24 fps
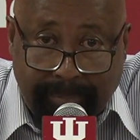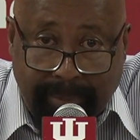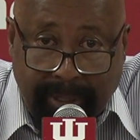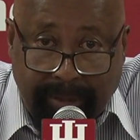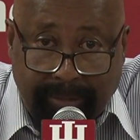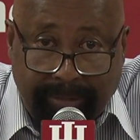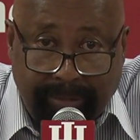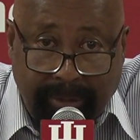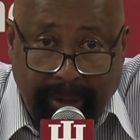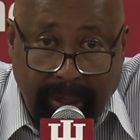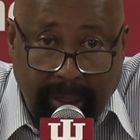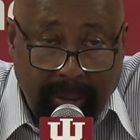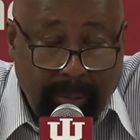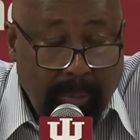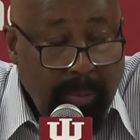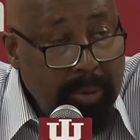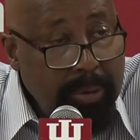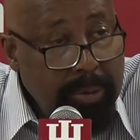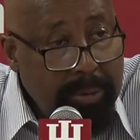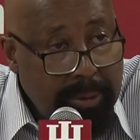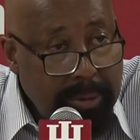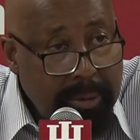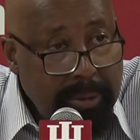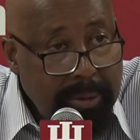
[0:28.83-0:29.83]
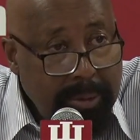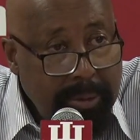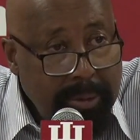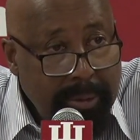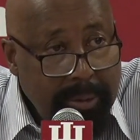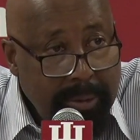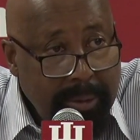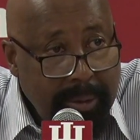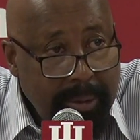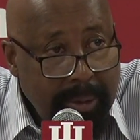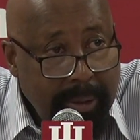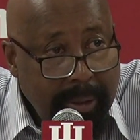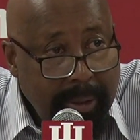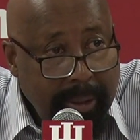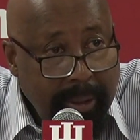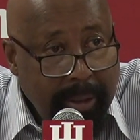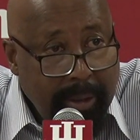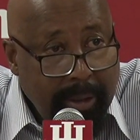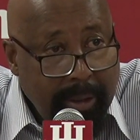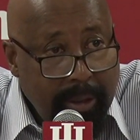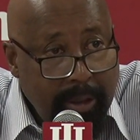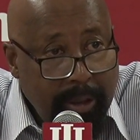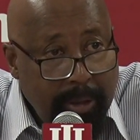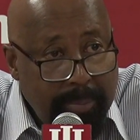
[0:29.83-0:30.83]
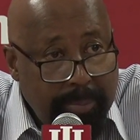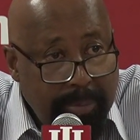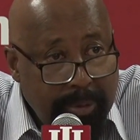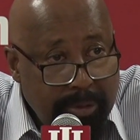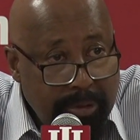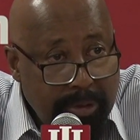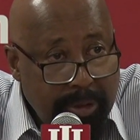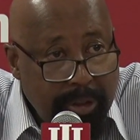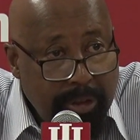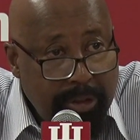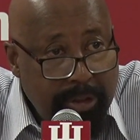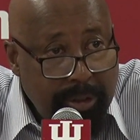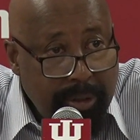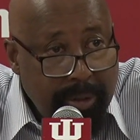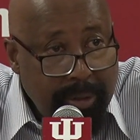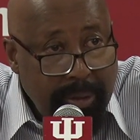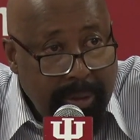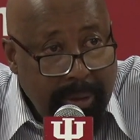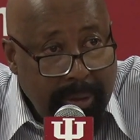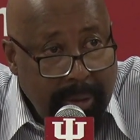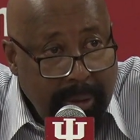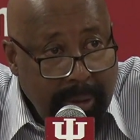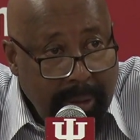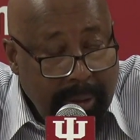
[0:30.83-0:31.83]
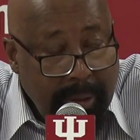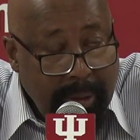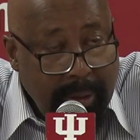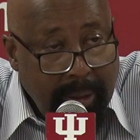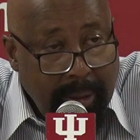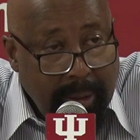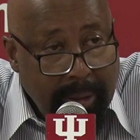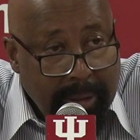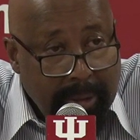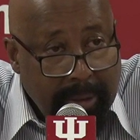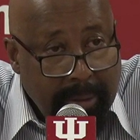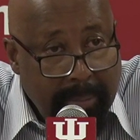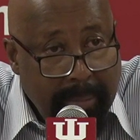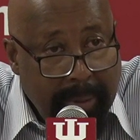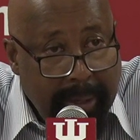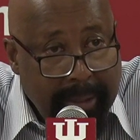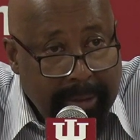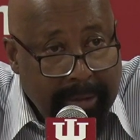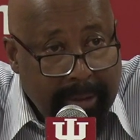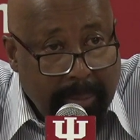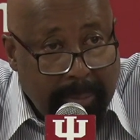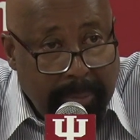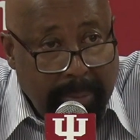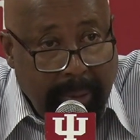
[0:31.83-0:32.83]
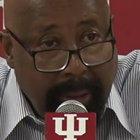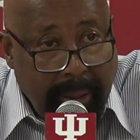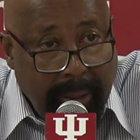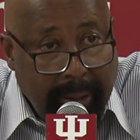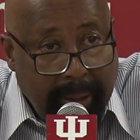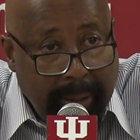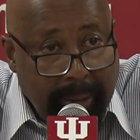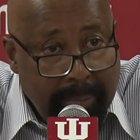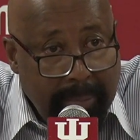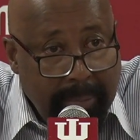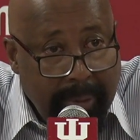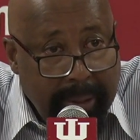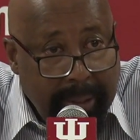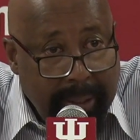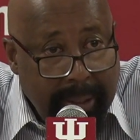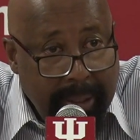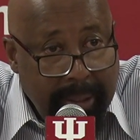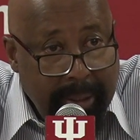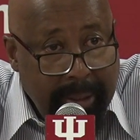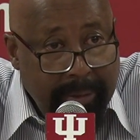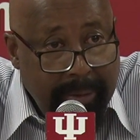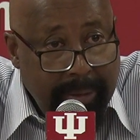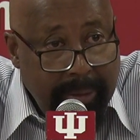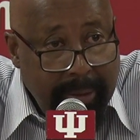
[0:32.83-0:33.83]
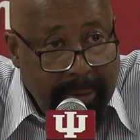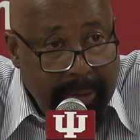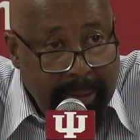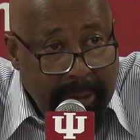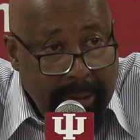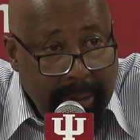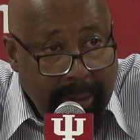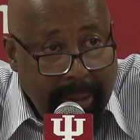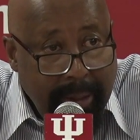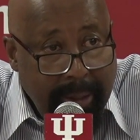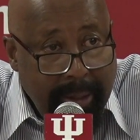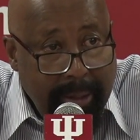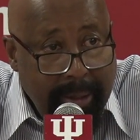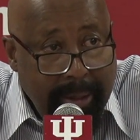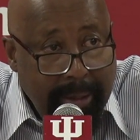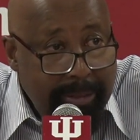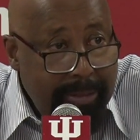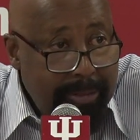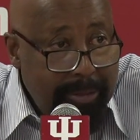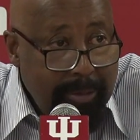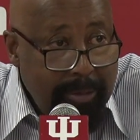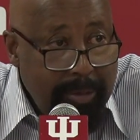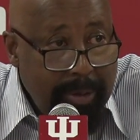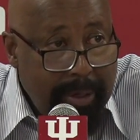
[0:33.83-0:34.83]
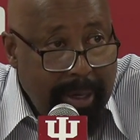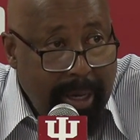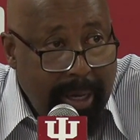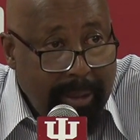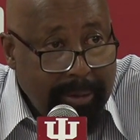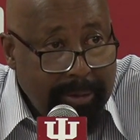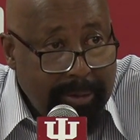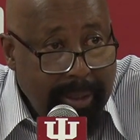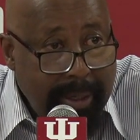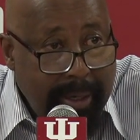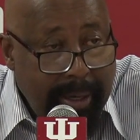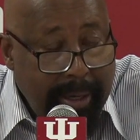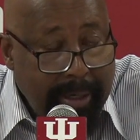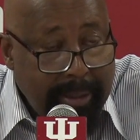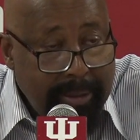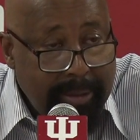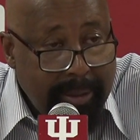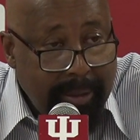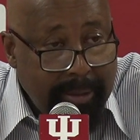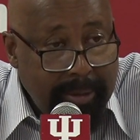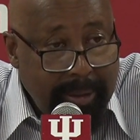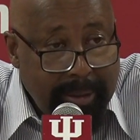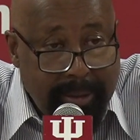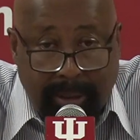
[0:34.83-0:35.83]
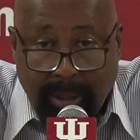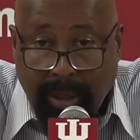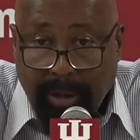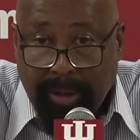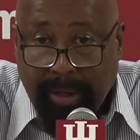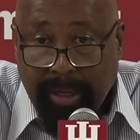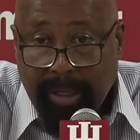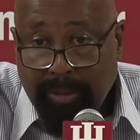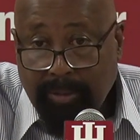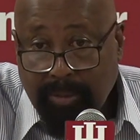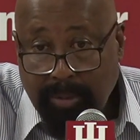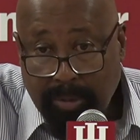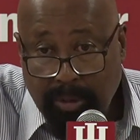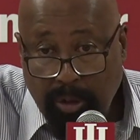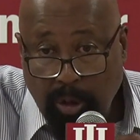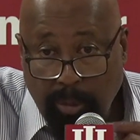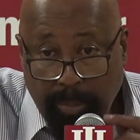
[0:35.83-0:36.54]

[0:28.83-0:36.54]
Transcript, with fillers: big fella was in a good position to make the play, but he he threw it out to X because he thought X was